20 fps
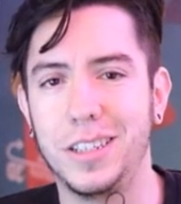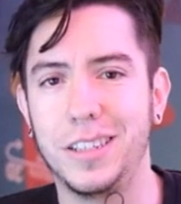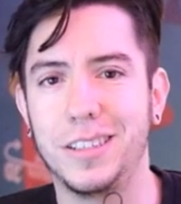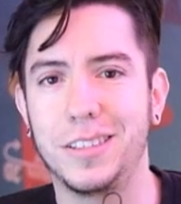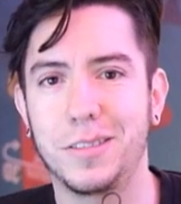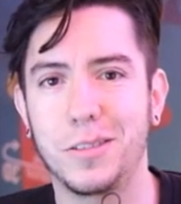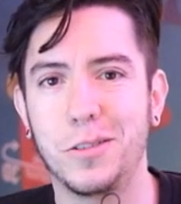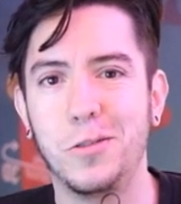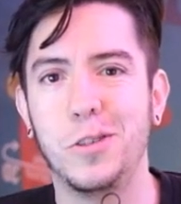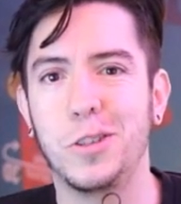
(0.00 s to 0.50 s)
is
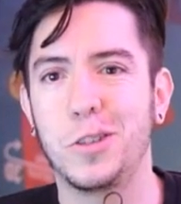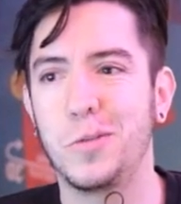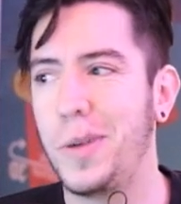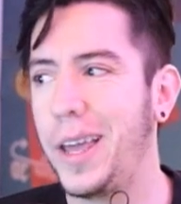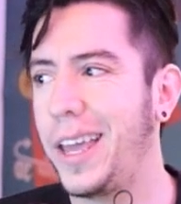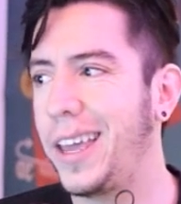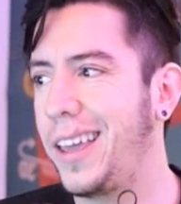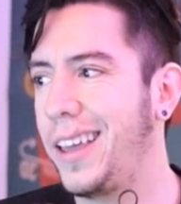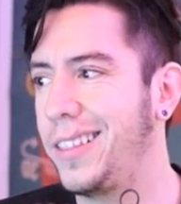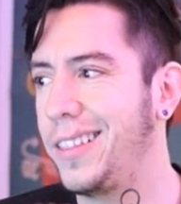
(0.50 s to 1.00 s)
this? Who is
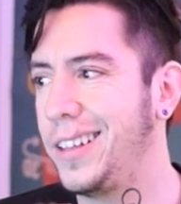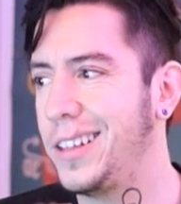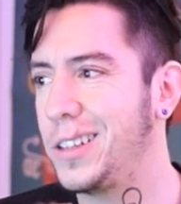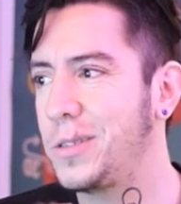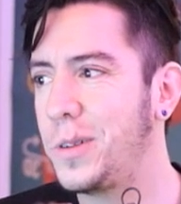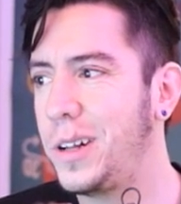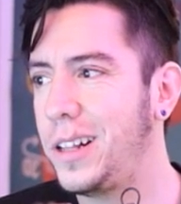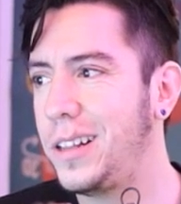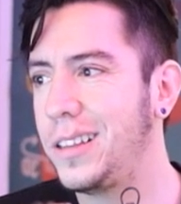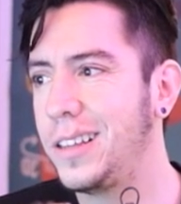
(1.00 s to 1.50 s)
making
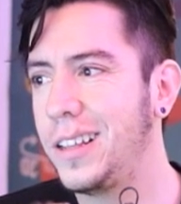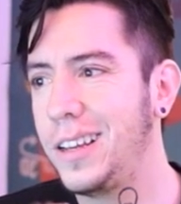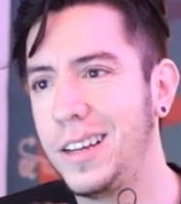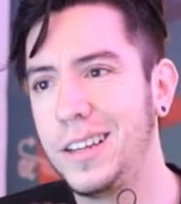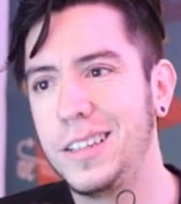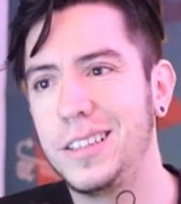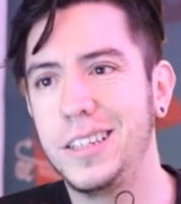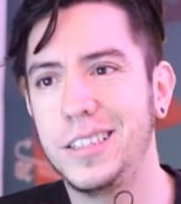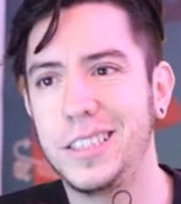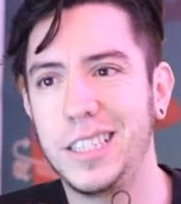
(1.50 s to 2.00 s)
this? Well,
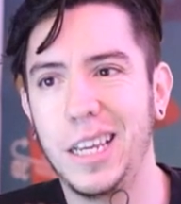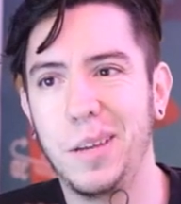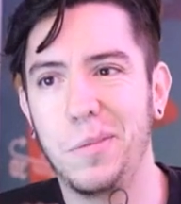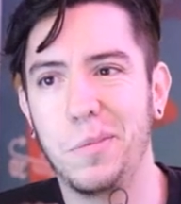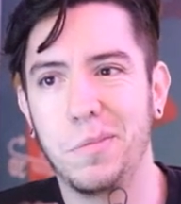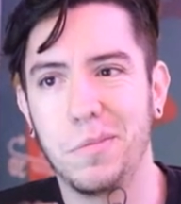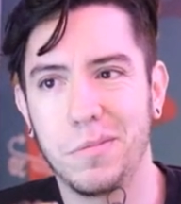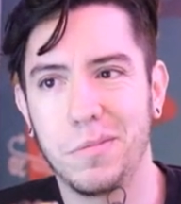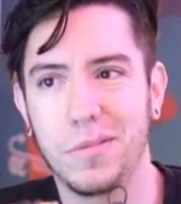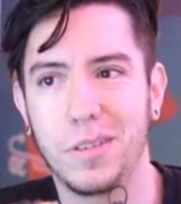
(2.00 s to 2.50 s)
the
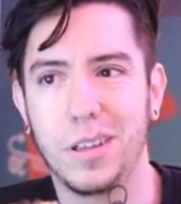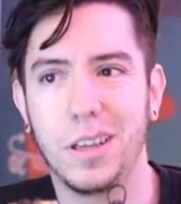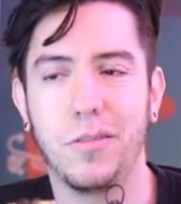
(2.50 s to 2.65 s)
team,